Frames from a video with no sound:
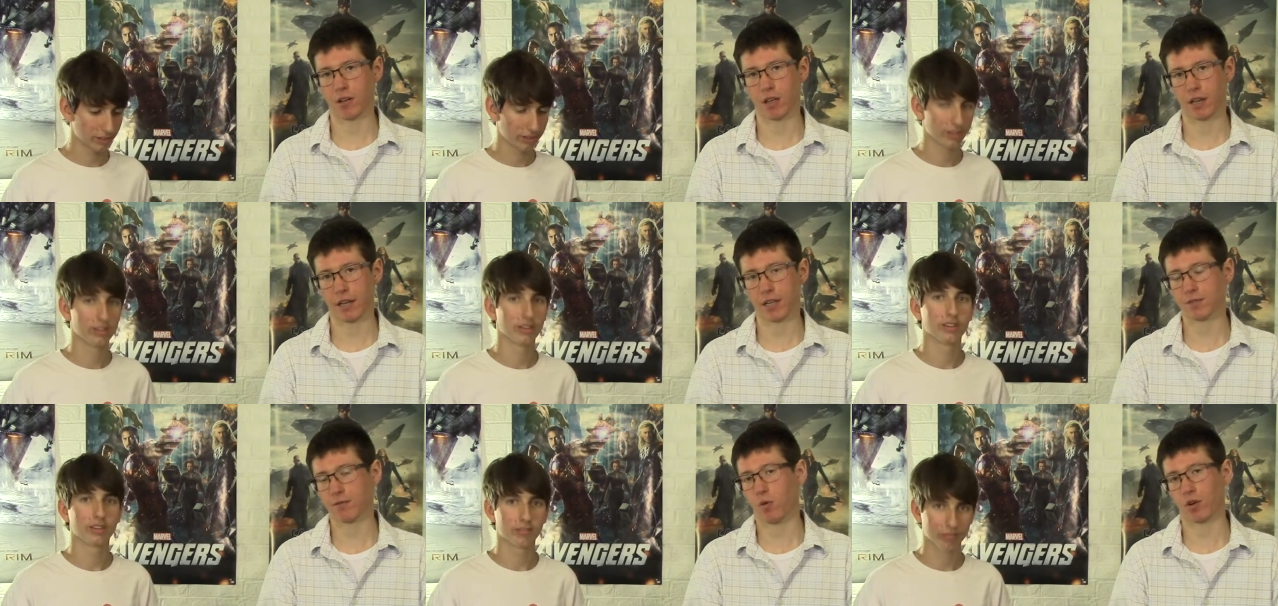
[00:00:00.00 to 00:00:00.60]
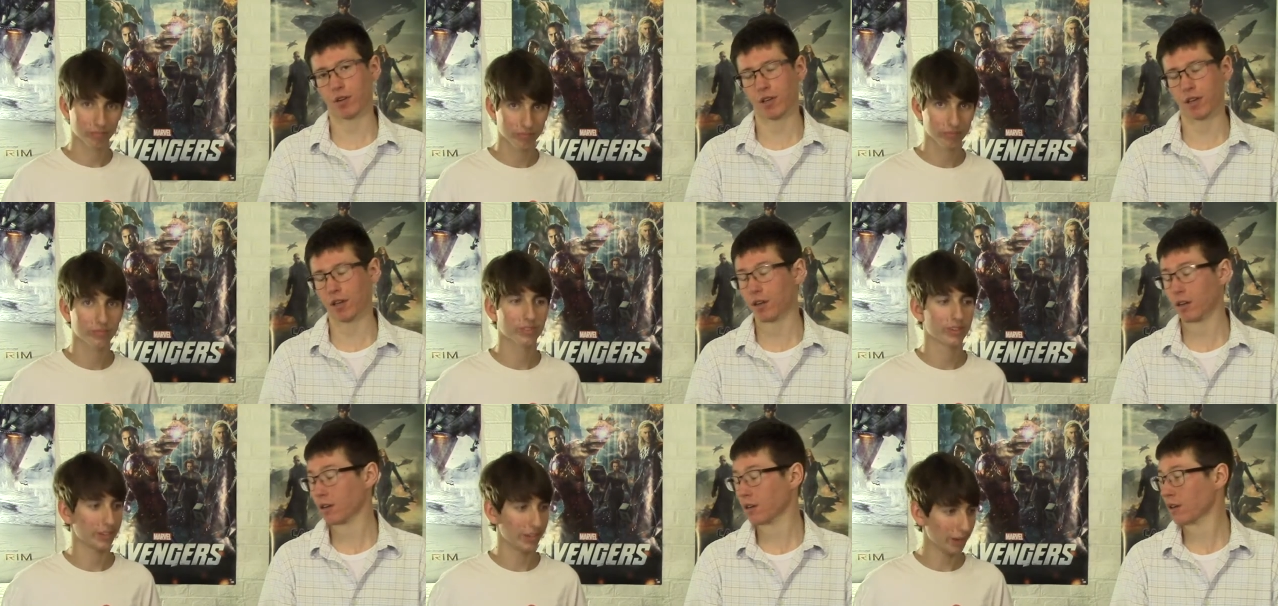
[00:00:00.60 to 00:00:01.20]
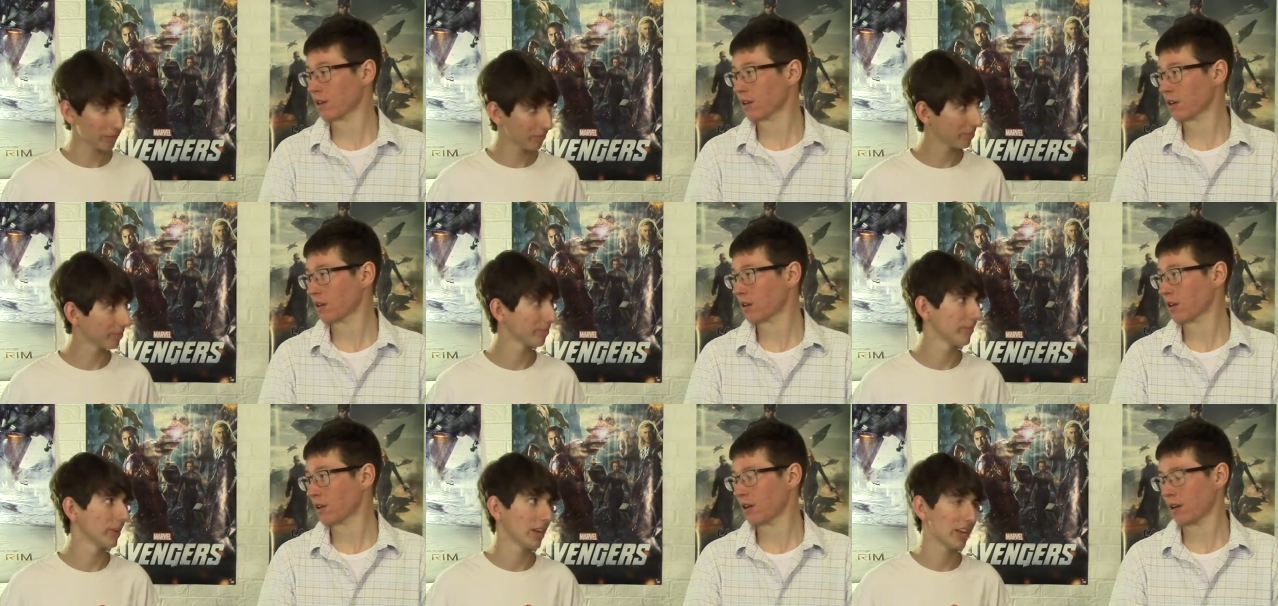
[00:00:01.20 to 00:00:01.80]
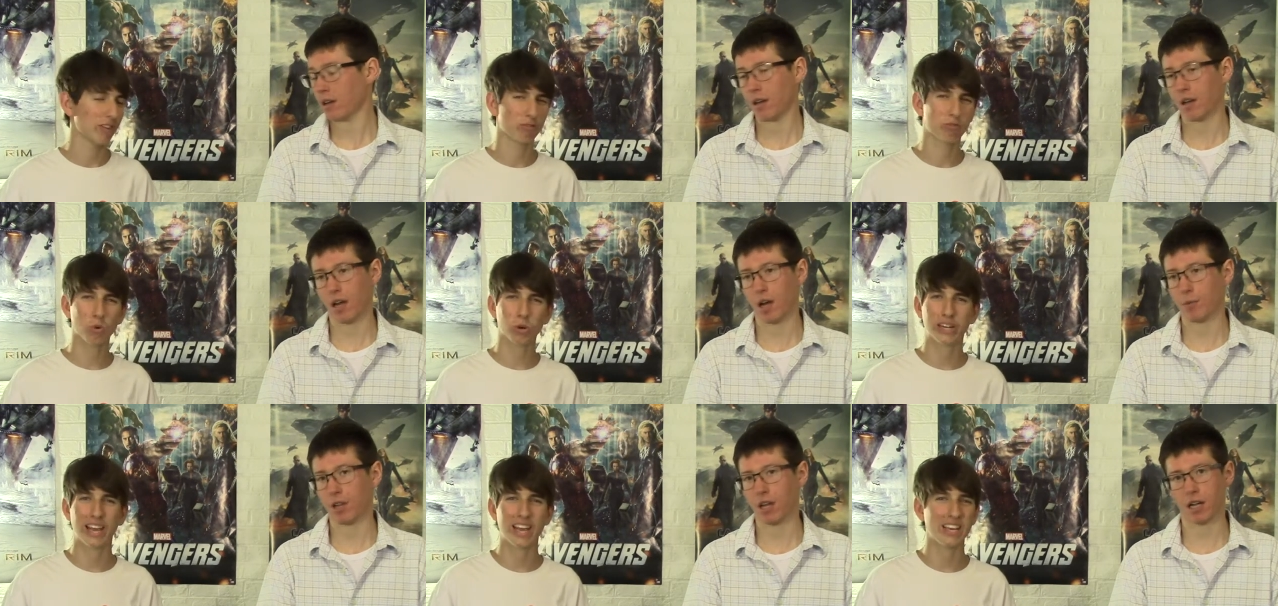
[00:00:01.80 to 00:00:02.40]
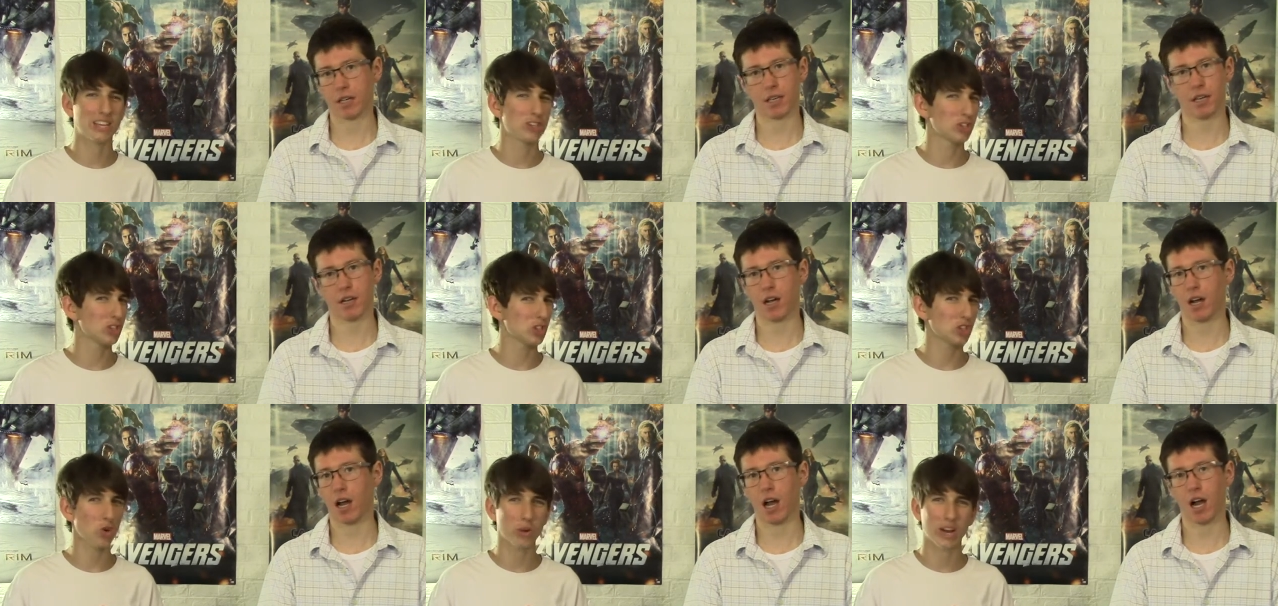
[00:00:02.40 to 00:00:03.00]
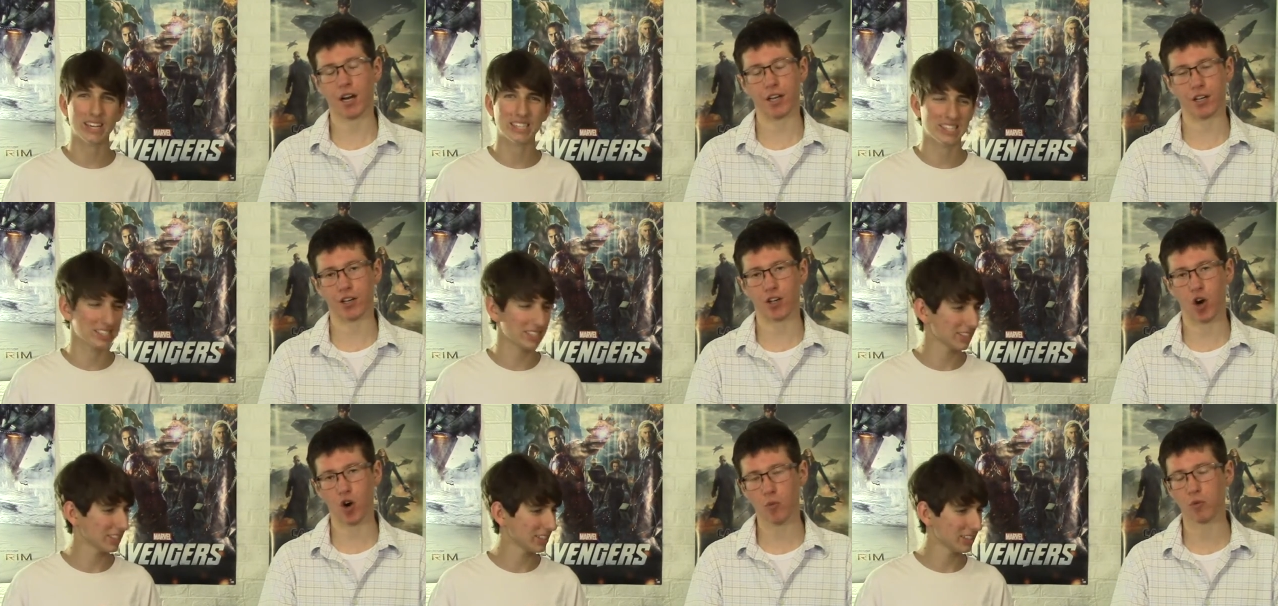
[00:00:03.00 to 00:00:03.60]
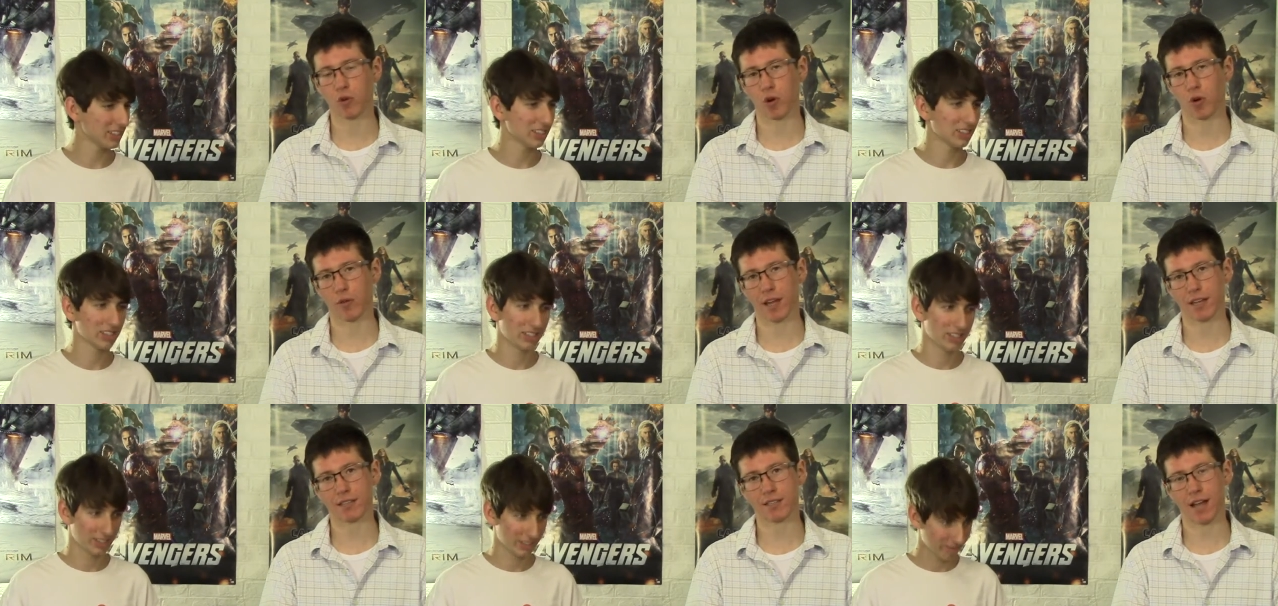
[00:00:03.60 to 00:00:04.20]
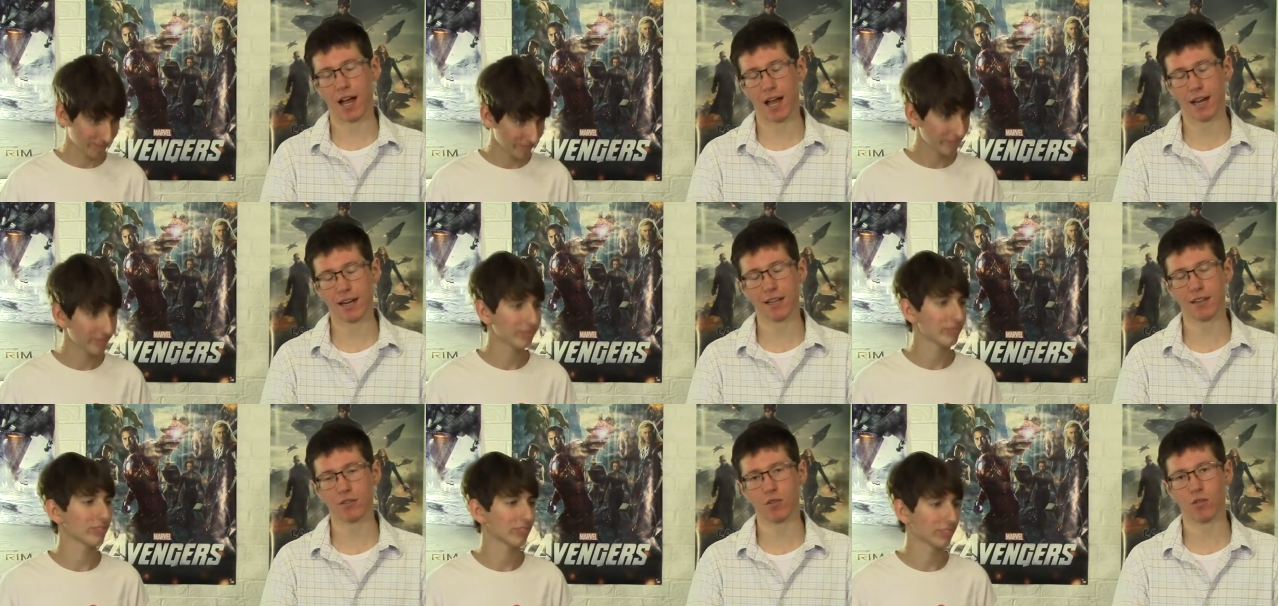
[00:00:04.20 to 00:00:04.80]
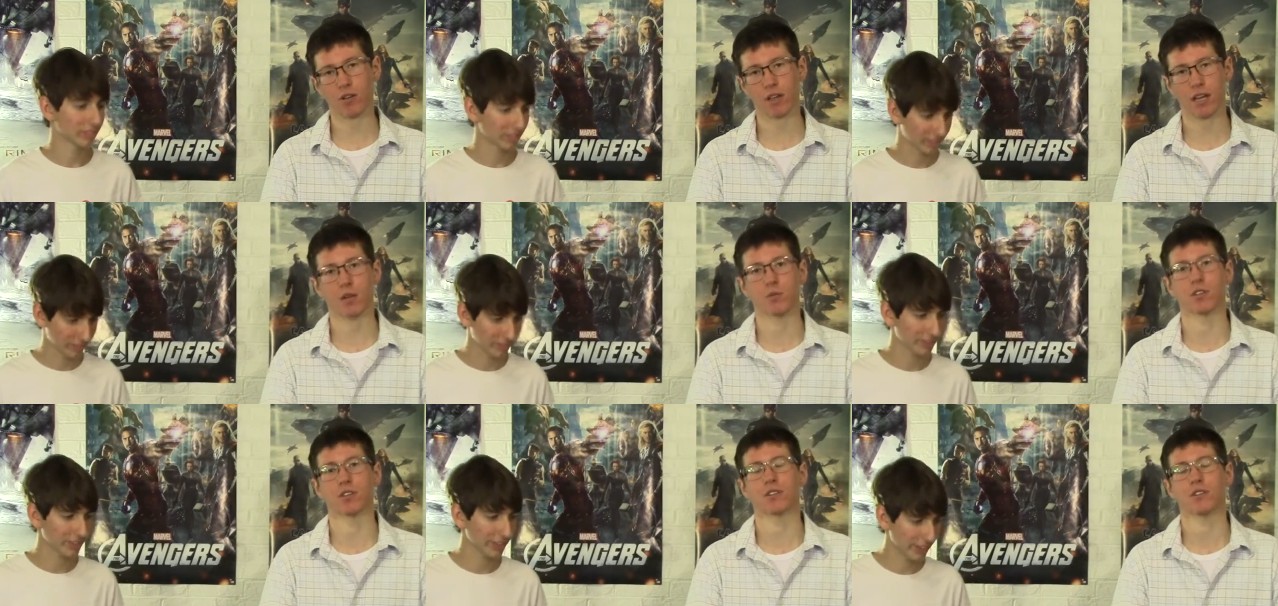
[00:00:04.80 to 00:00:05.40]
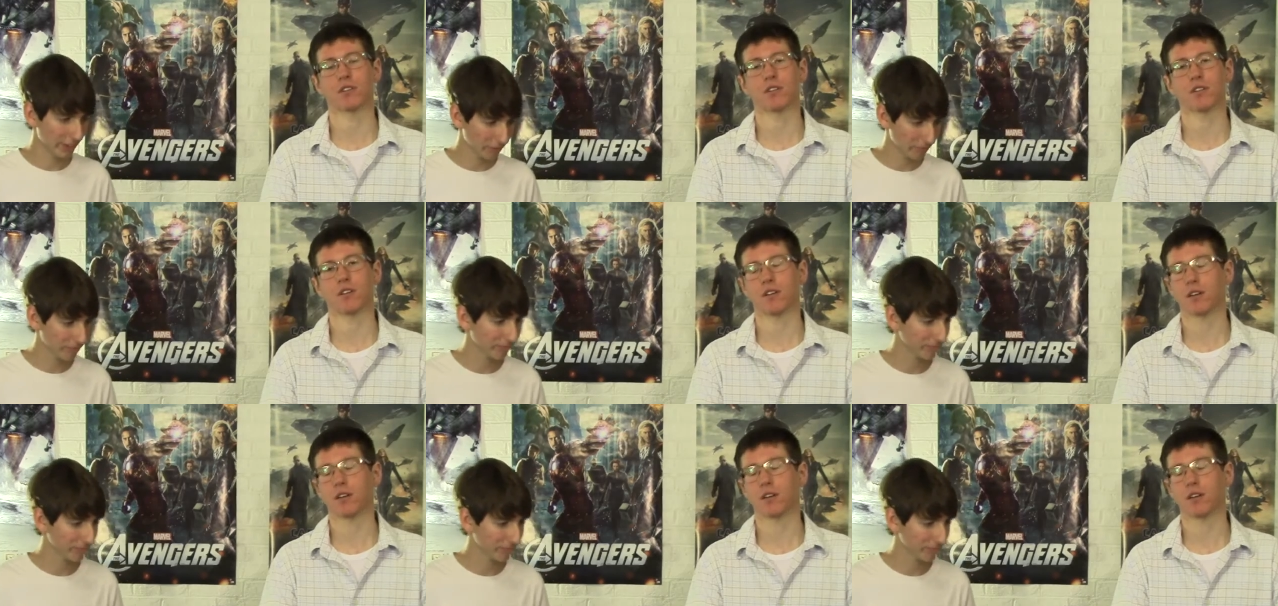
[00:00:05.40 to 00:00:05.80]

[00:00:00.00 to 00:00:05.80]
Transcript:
Speaker 1: and that's 4K. Yep. 4K I mean, is so on nice. a GoPro, that tiny little camera. Yep.